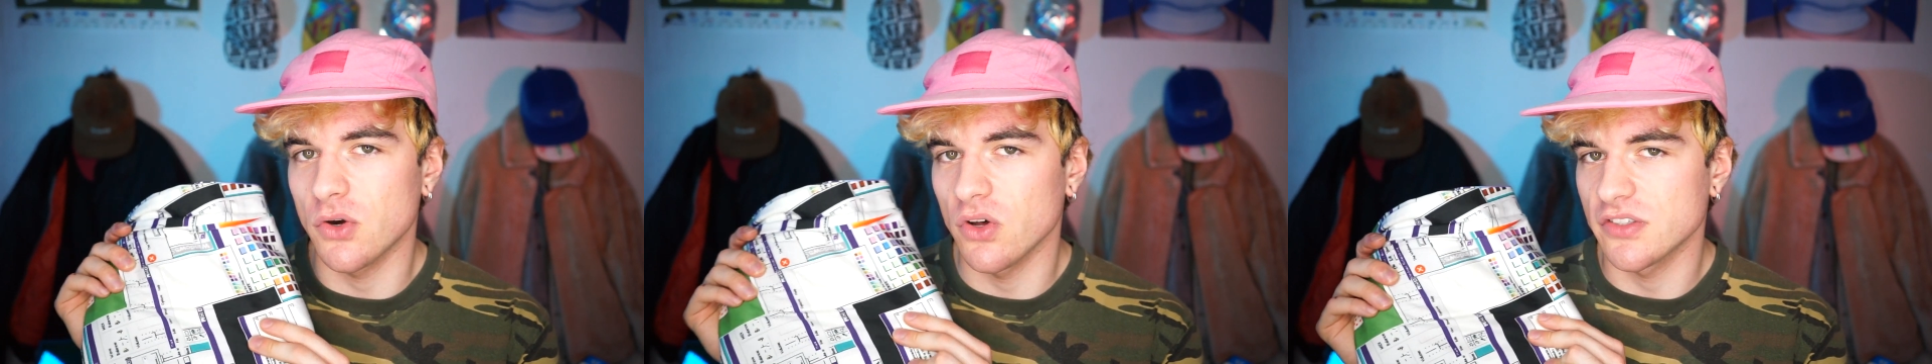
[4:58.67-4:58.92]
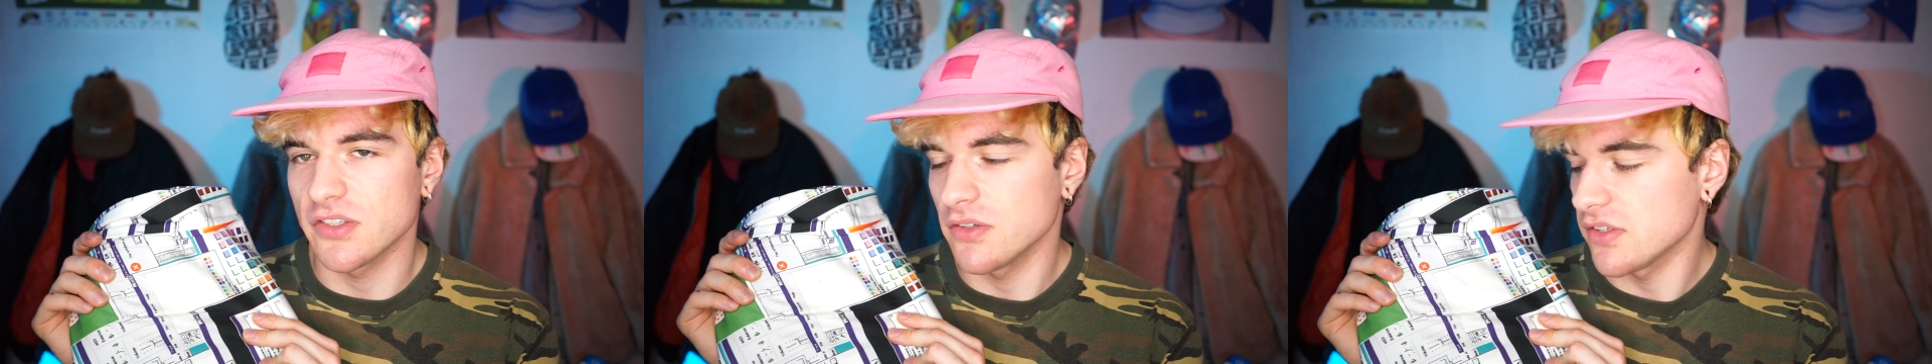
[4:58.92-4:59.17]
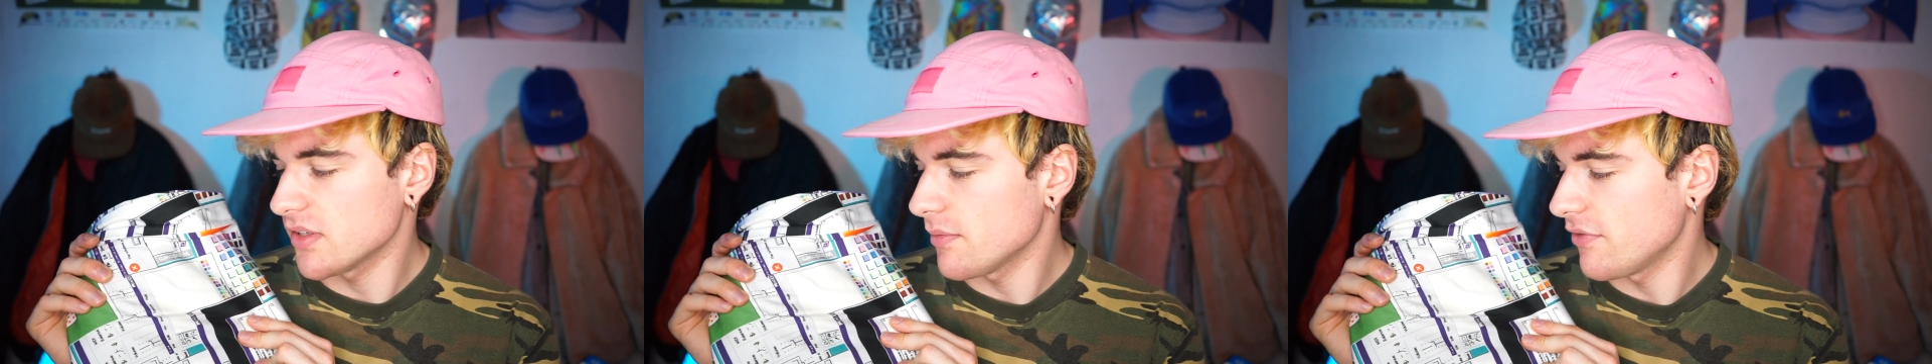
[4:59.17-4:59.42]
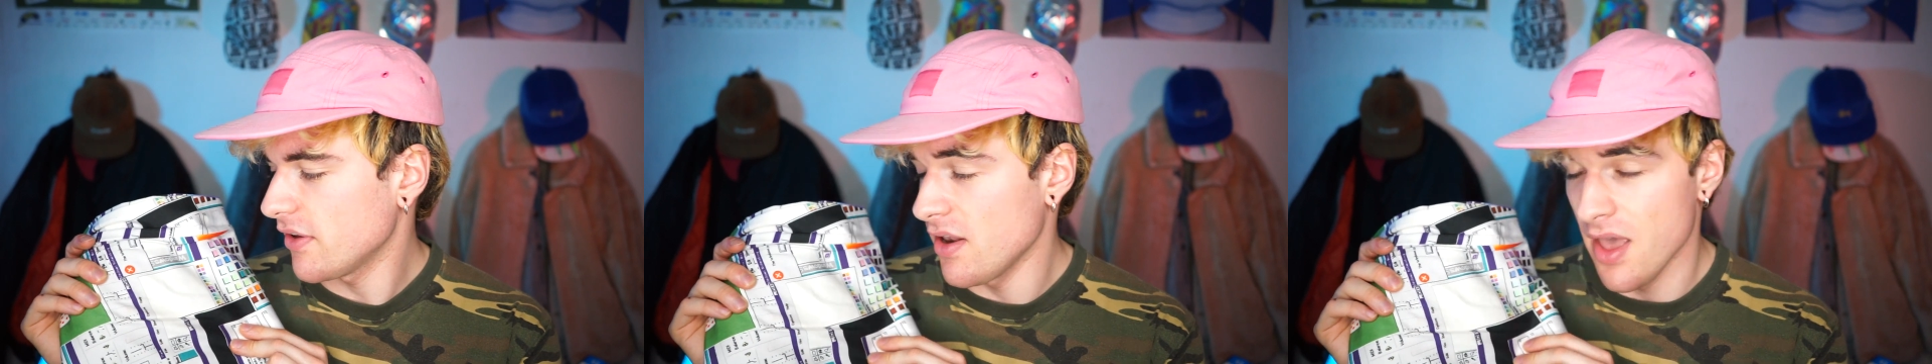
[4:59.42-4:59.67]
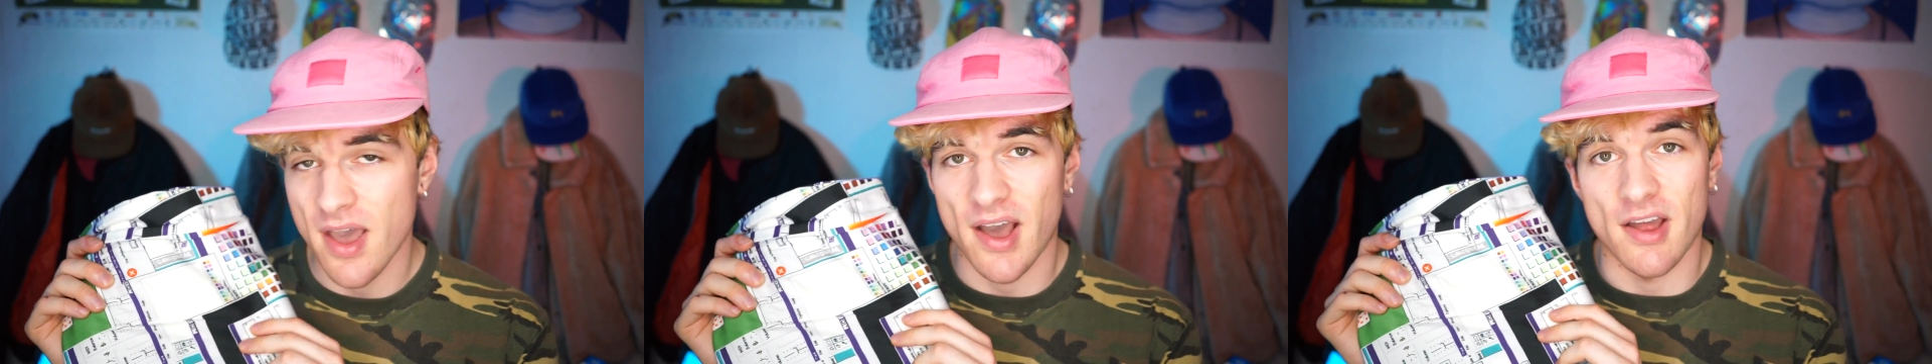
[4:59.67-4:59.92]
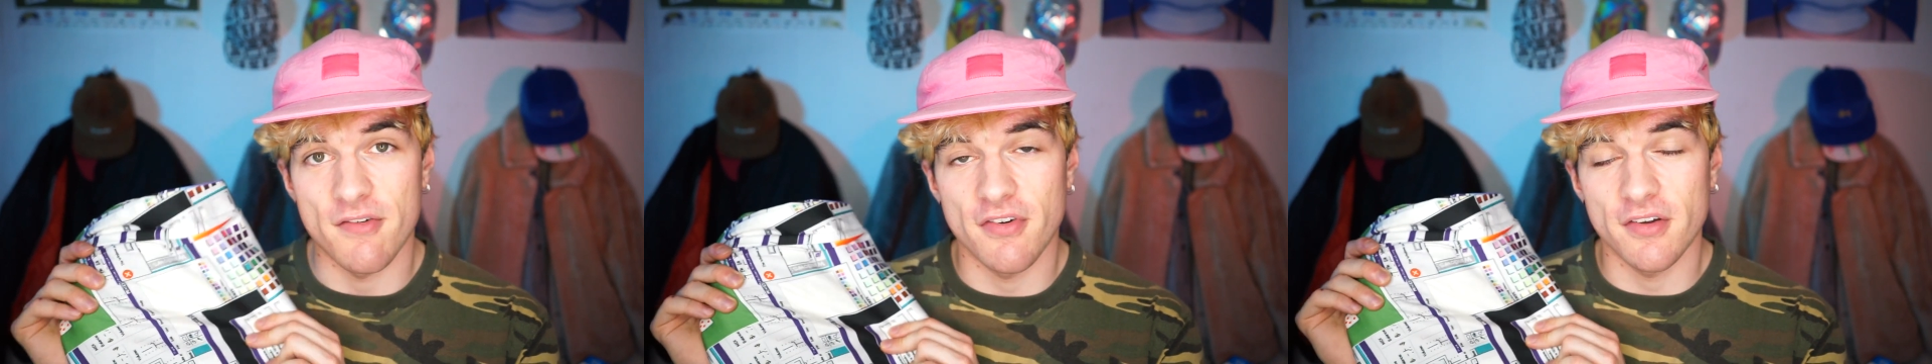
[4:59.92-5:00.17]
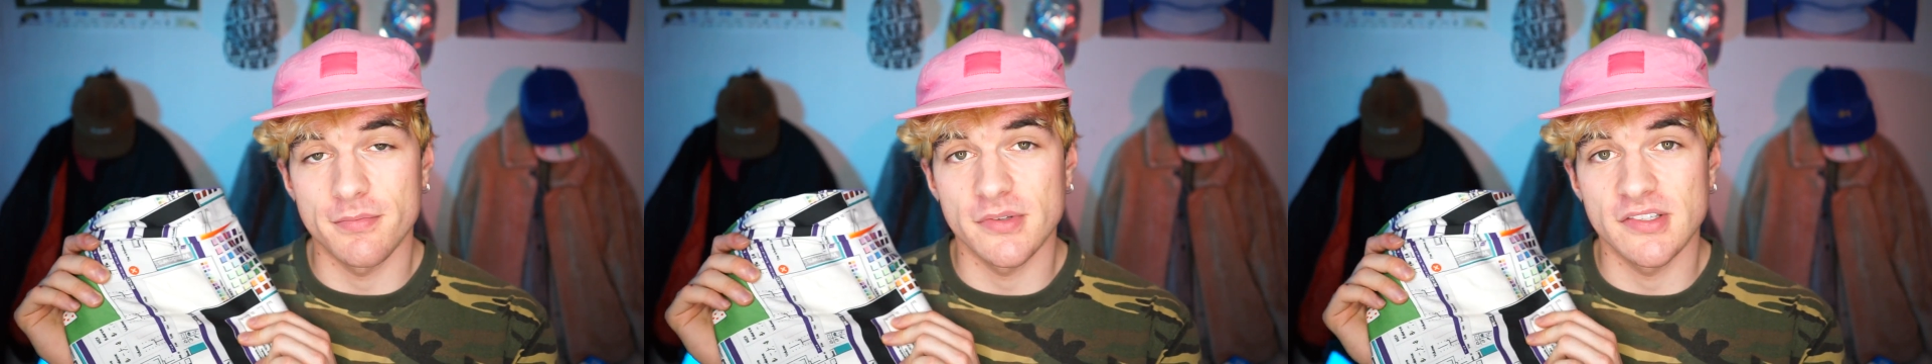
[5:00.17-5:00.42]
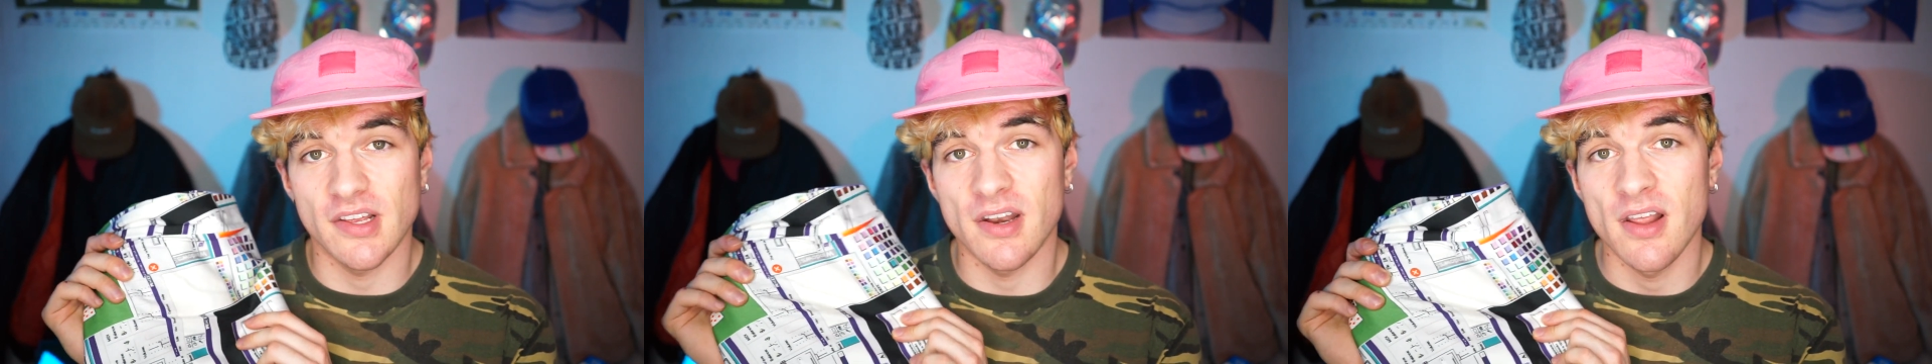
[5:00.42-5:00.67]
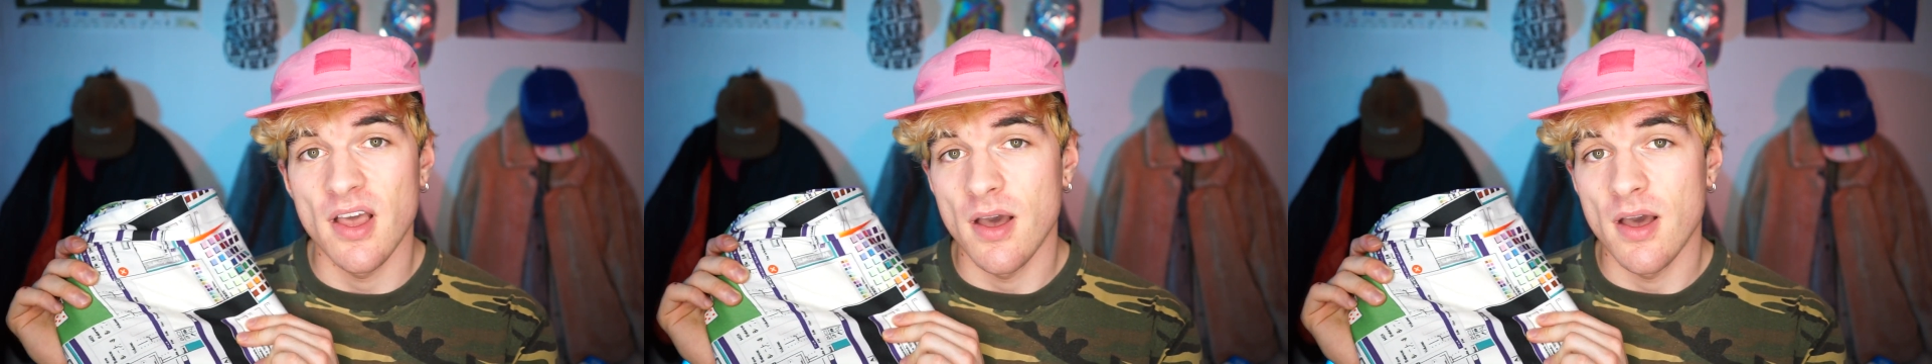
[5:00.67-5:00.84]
cotton or something and 5%